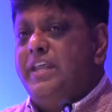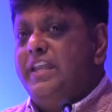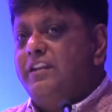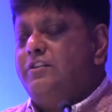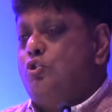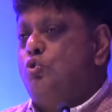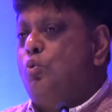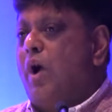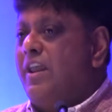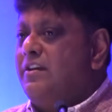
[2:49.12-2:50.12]
needed
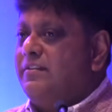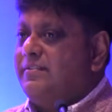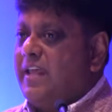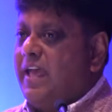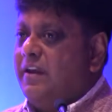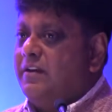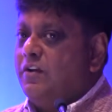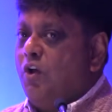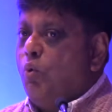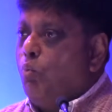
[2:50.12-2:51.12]
to understand
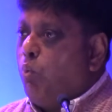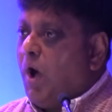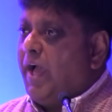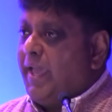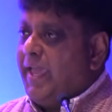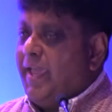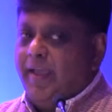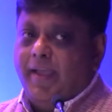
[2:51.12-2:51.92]
why